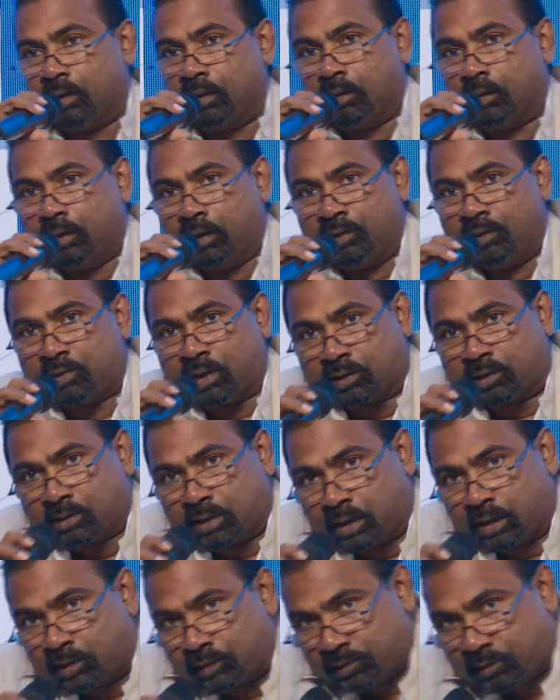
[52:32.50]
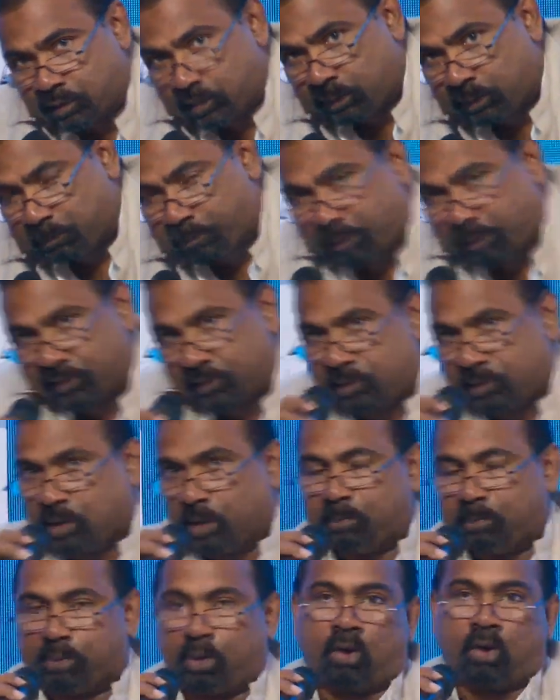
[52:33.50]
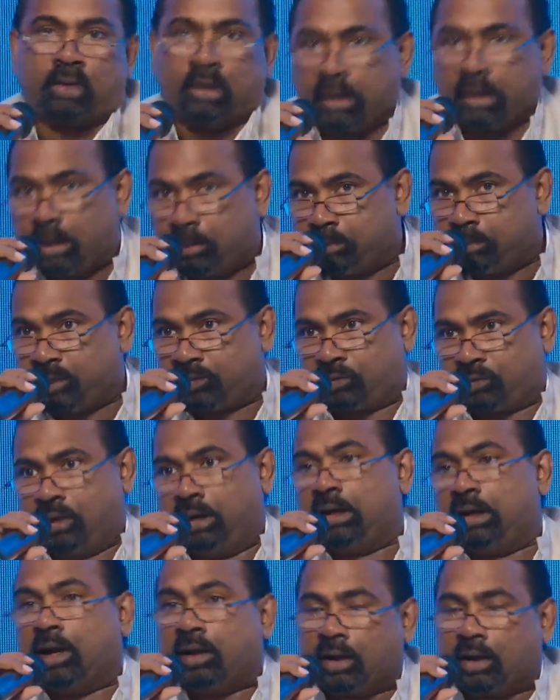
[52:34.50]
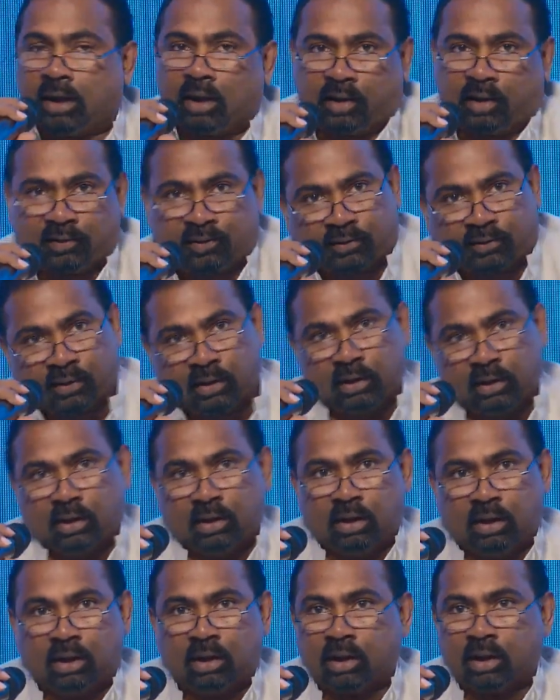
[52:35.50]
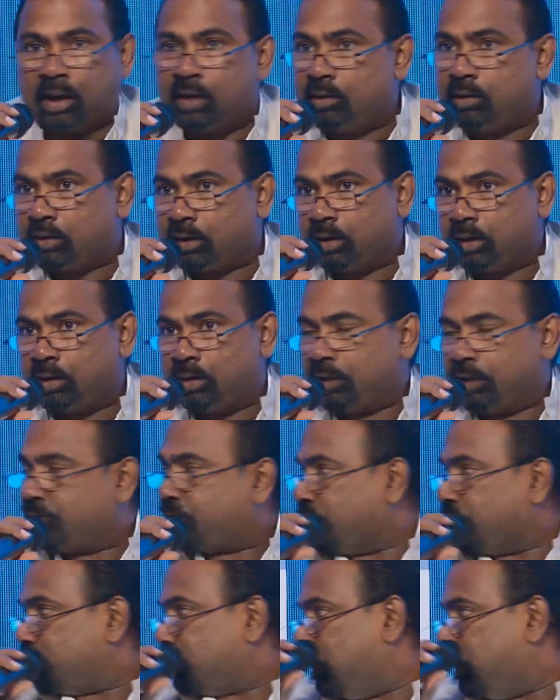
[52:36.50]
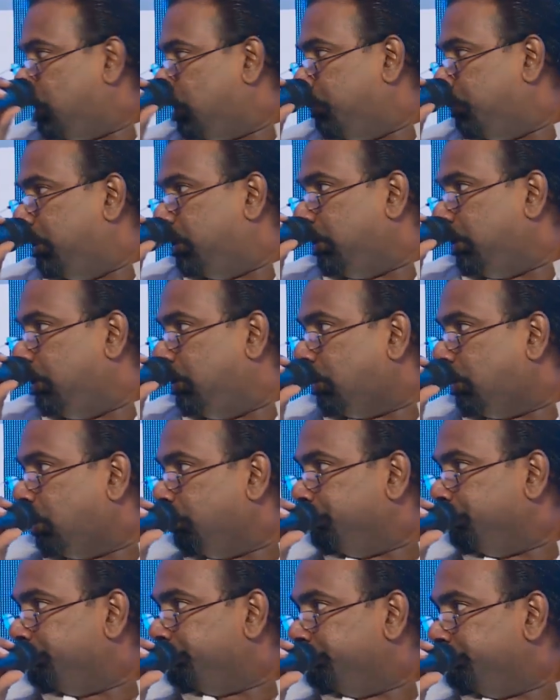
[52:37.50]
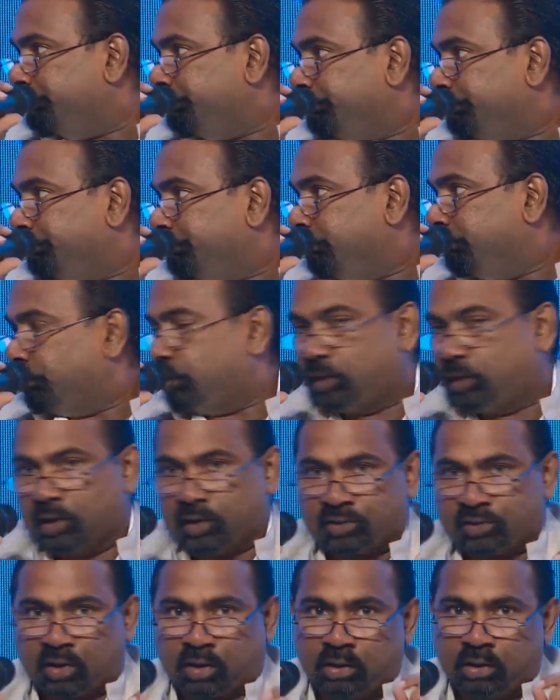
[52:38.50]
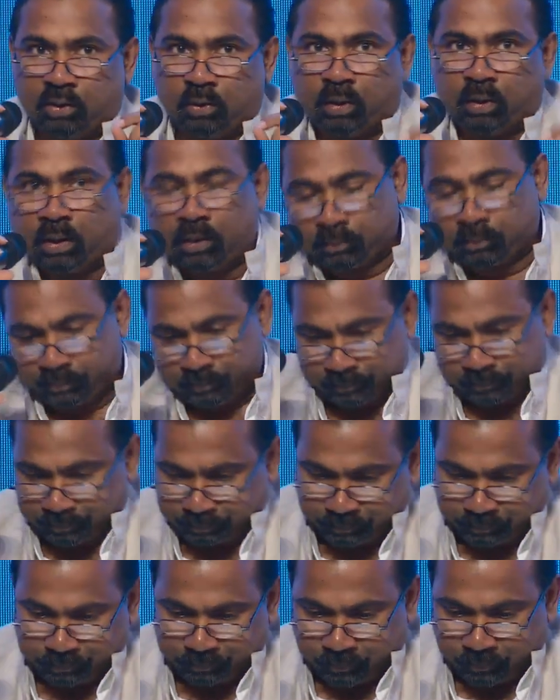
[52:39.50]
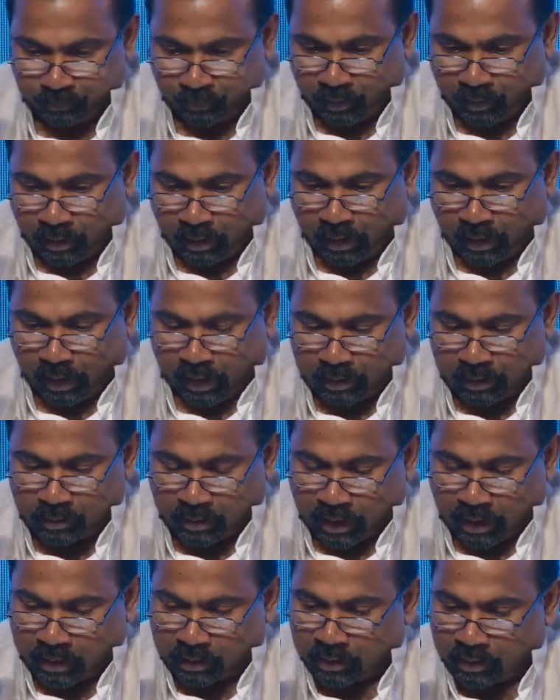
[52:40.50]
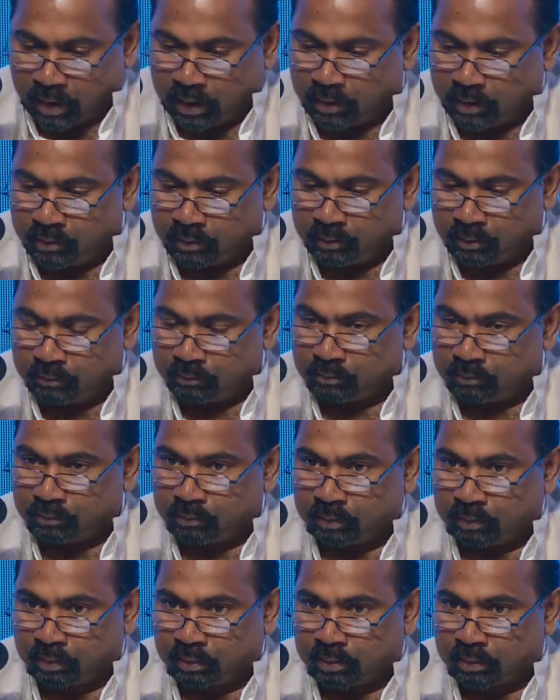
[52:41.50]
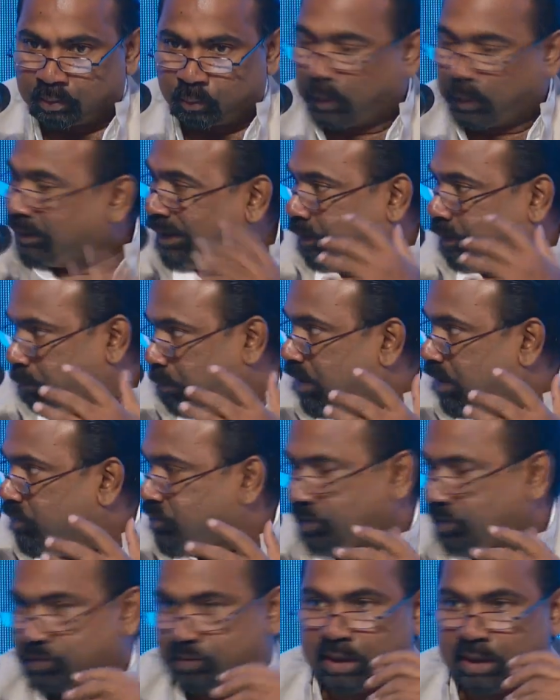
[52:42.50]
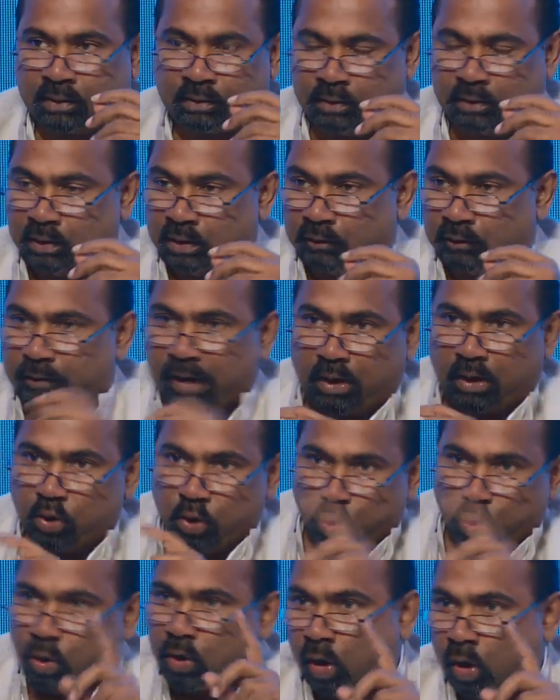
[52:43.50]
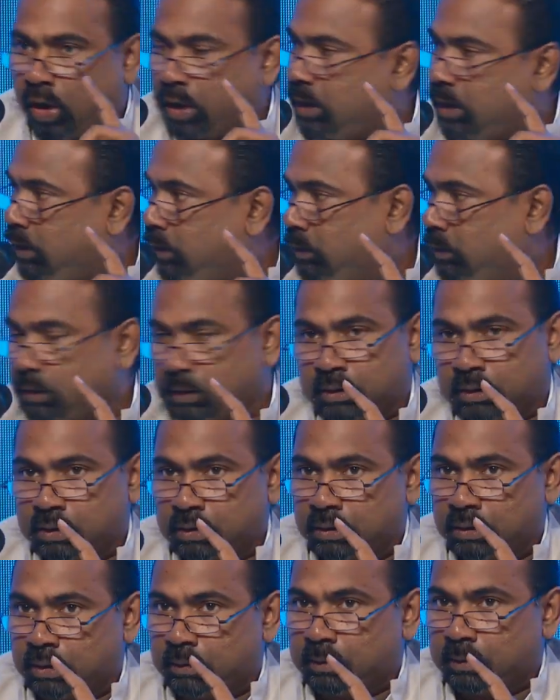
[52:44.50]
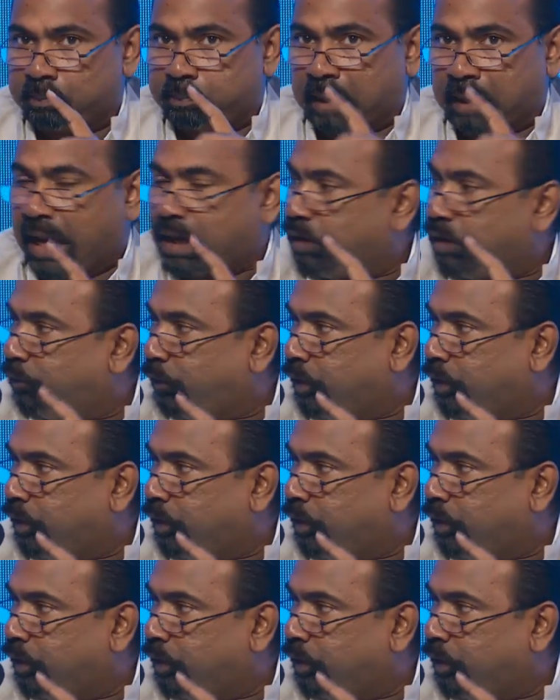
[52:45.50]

His Excellency the President proclaimed that Sri Lanka has entered a sustainable era, Thirasara Yugaya. And what that means is that we are no longer planning for